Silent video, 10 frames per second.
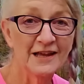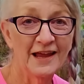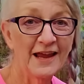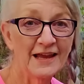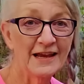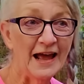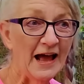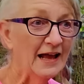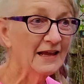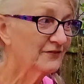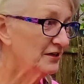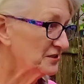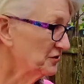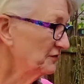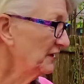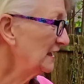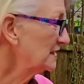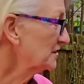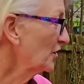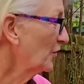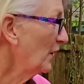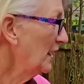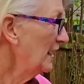and I have an SUV, so